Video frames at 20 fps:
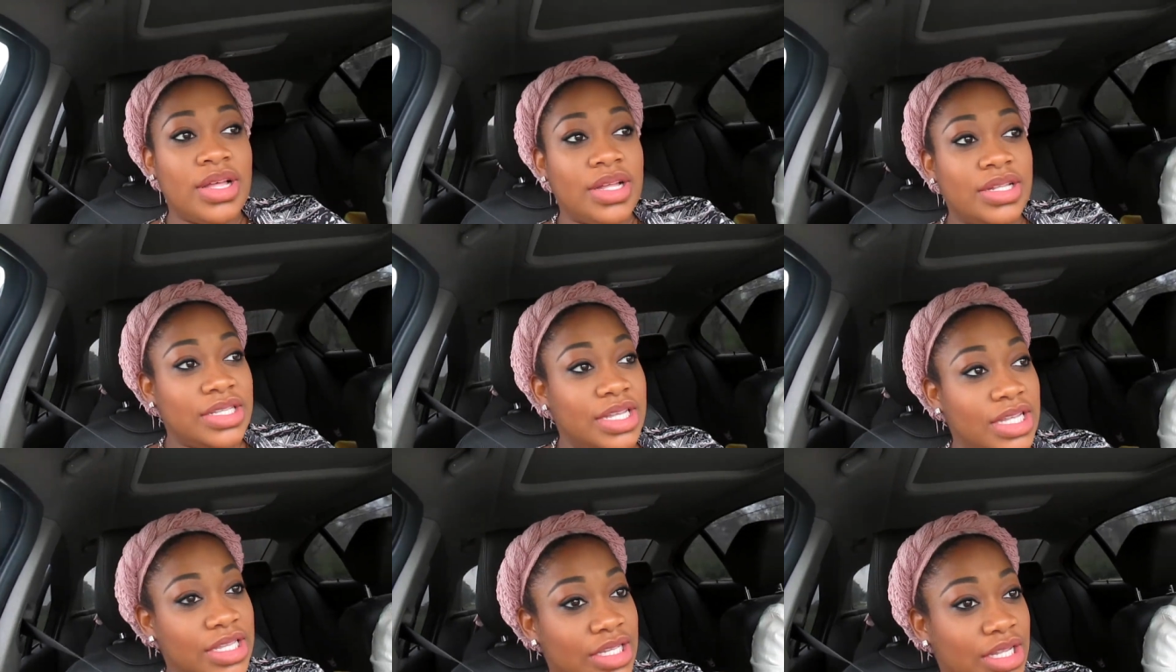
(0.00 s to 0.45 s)

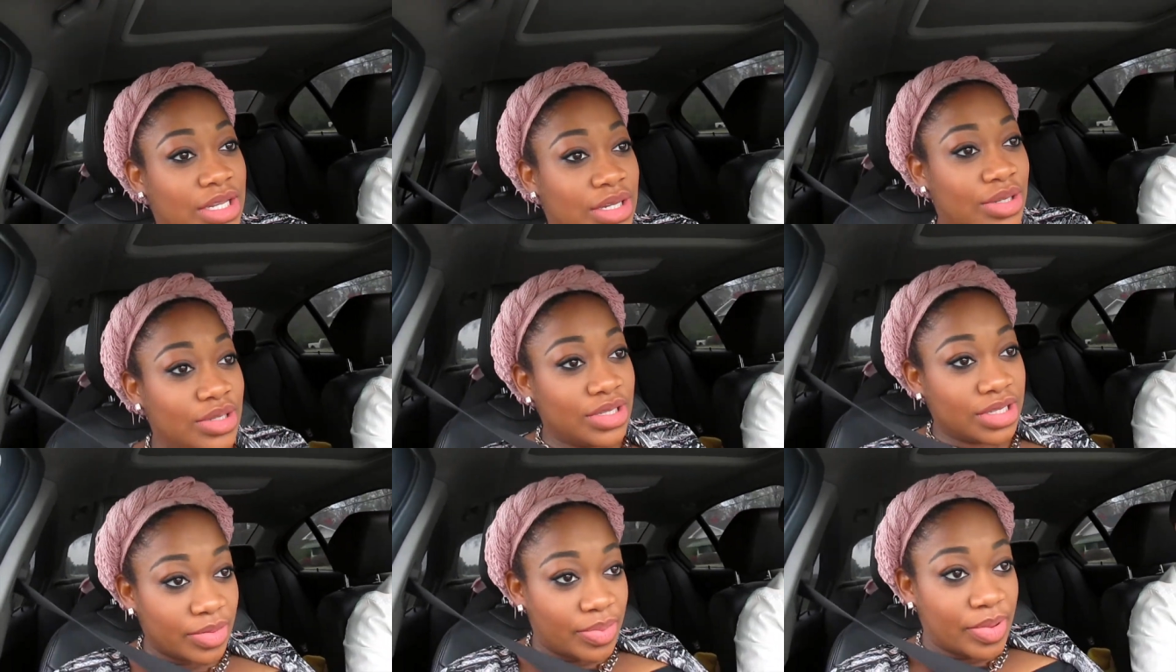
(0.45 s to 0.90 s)

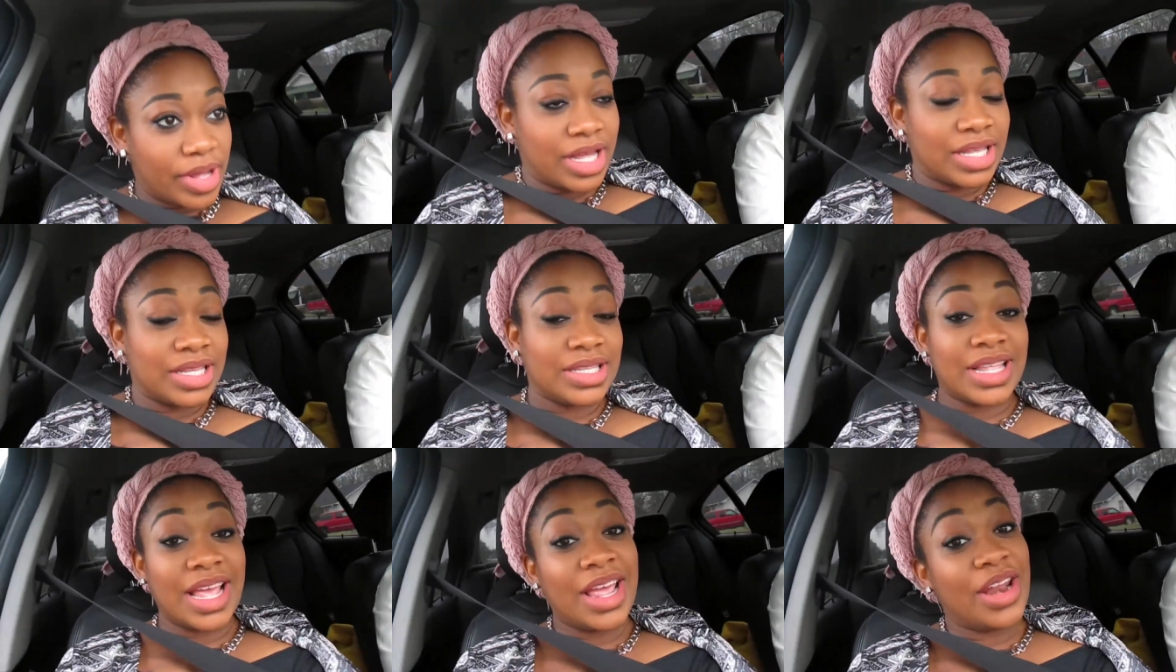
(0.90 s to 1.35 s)
Tuscaloosa
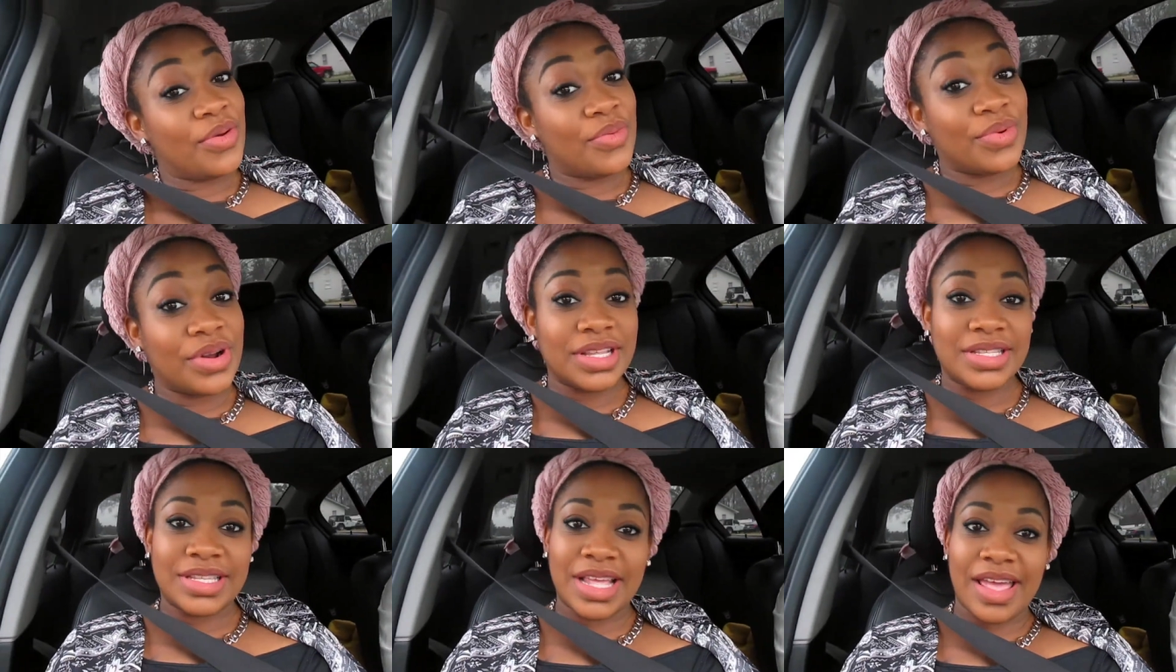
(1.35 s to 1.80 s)
because they don't
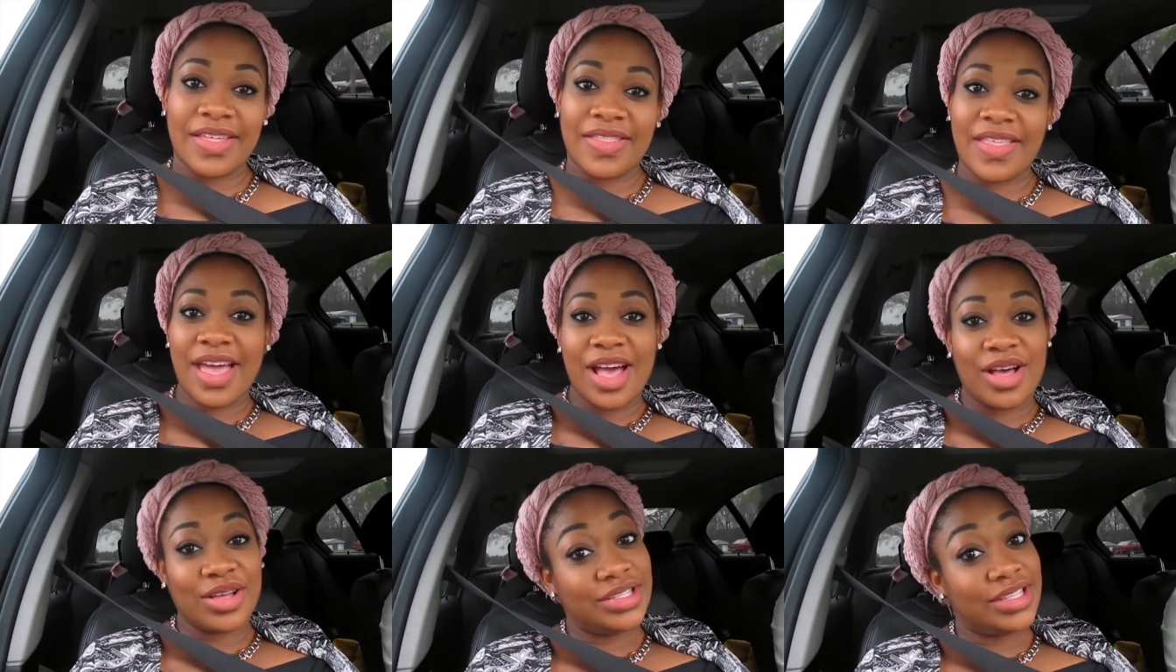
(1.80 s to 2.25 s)
want to stay in
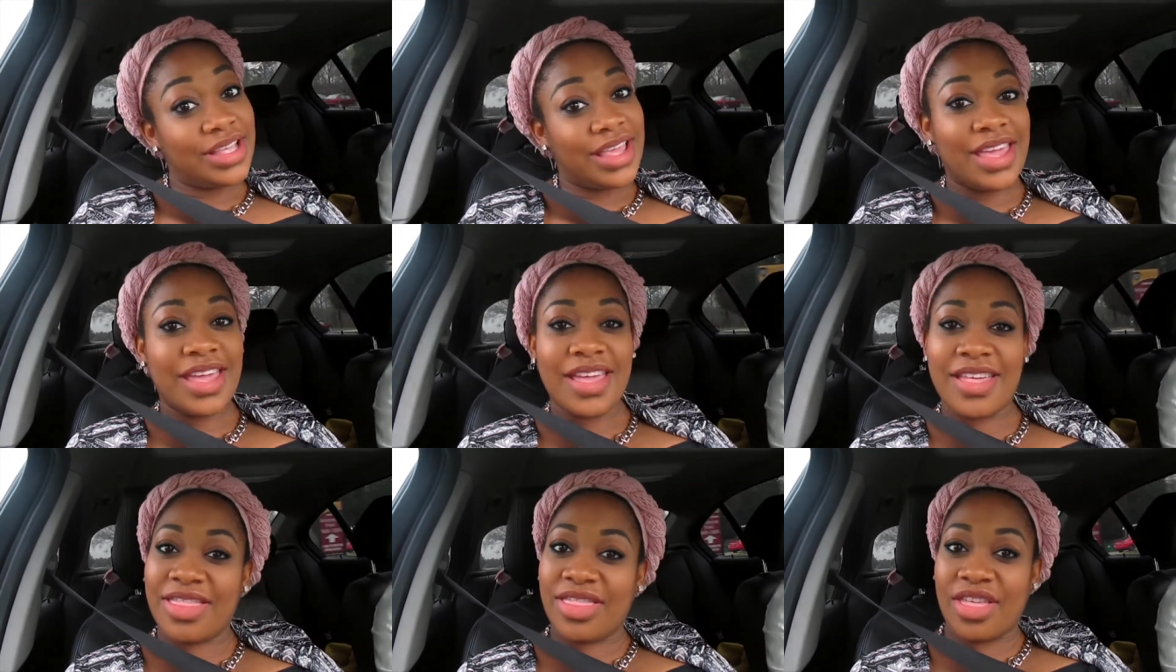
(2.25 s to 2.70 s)
the house
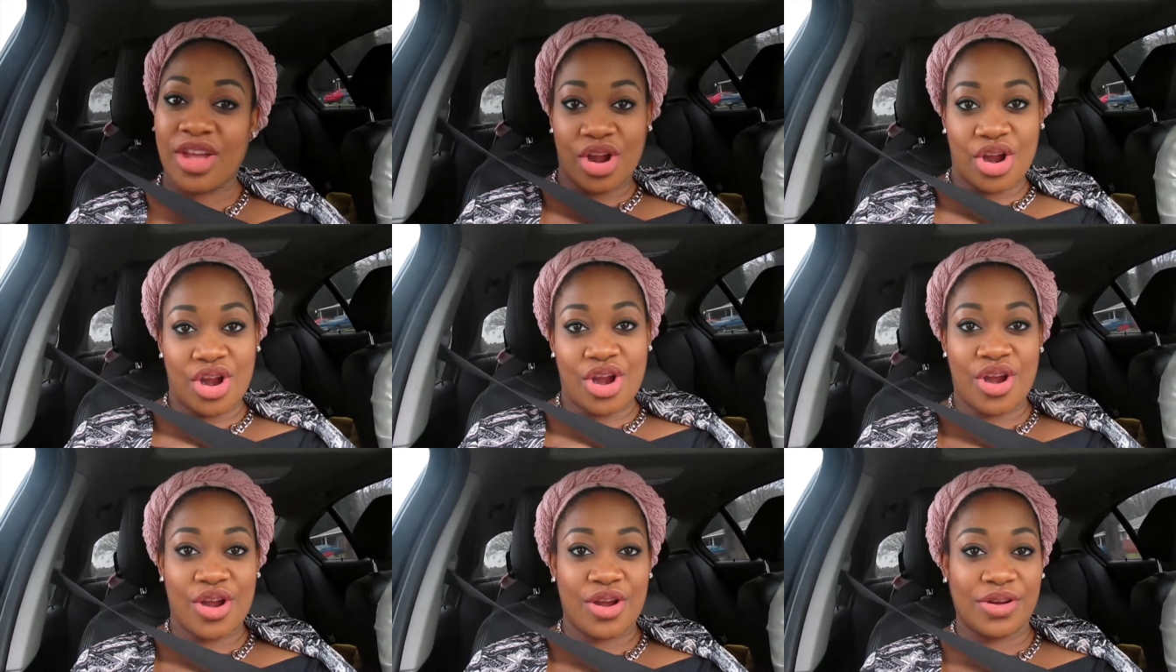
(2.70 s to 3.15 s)

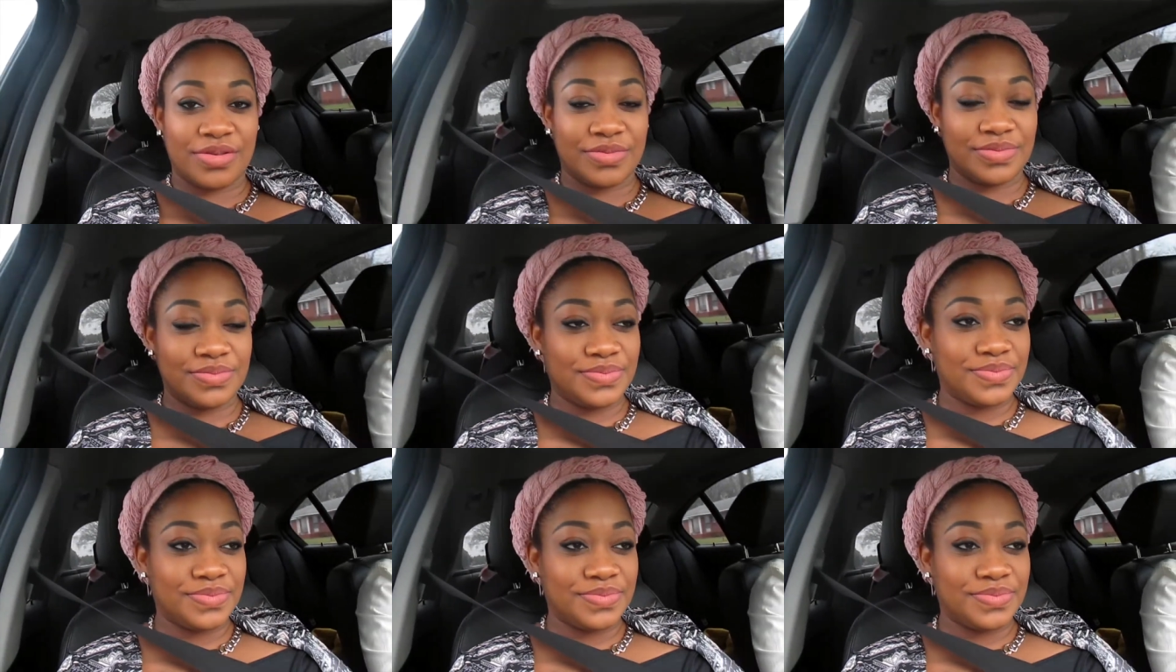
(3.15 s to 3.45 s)
either.